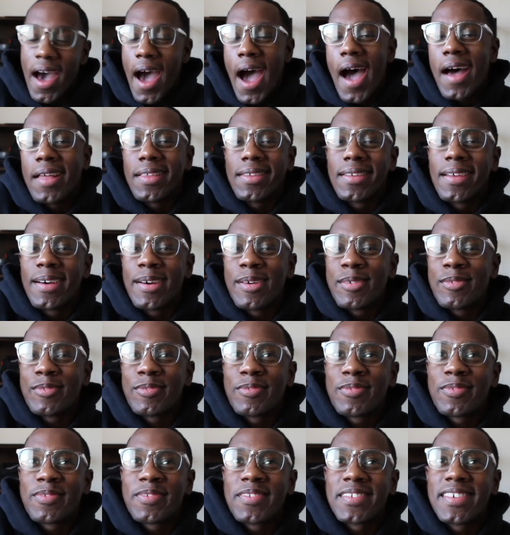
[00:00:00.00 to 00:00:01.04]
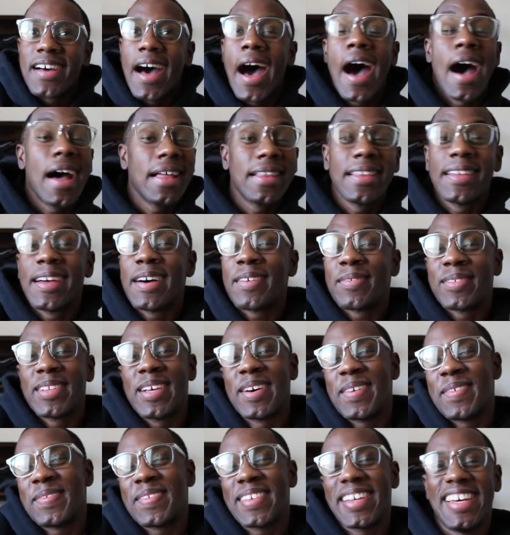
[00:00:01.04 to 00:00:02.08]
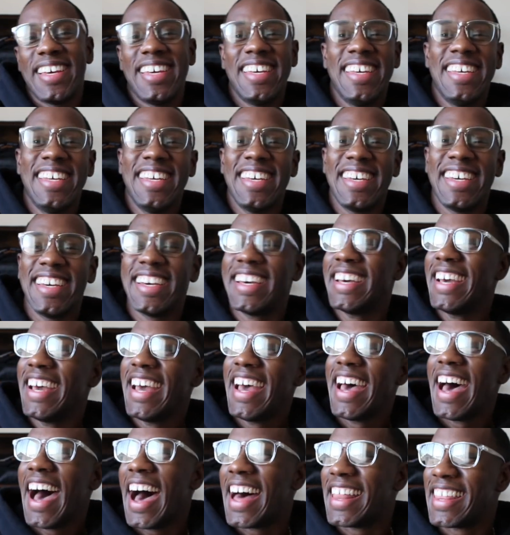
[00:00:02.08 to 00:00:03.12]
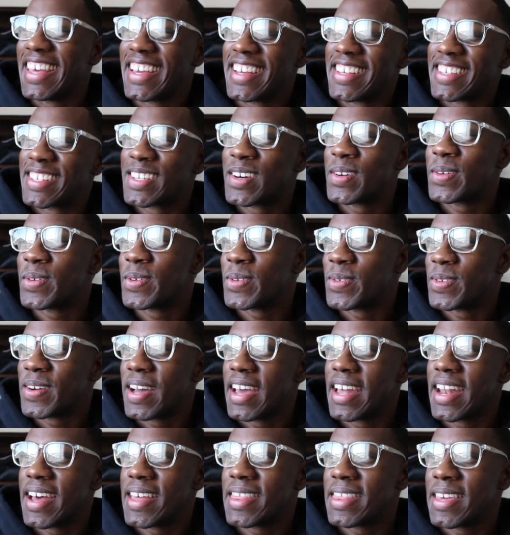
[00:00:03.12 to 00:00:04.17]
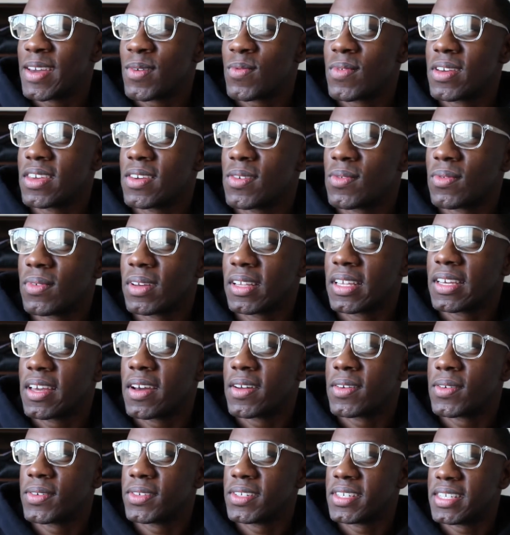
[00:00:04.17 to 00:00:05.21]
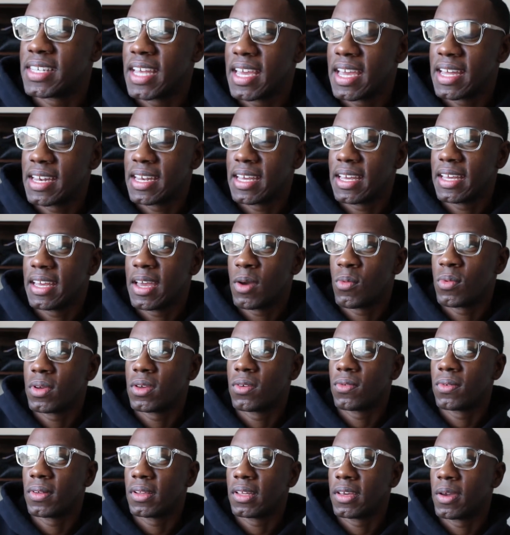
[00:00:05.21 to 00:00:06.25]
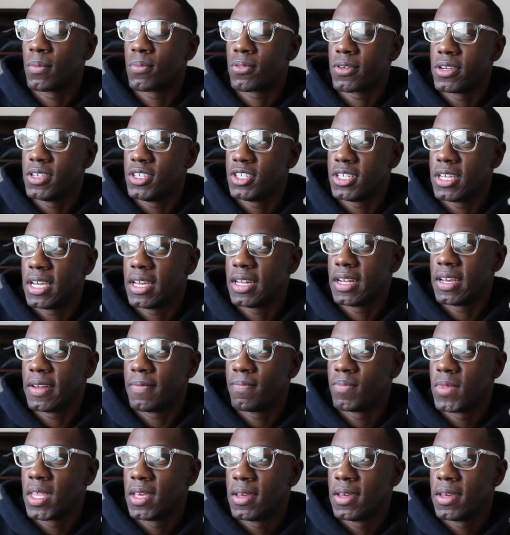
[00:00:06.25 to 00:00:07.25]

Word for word: I love, I love love. I think it's cool, and I think when you really understand it and when you really appreciate it,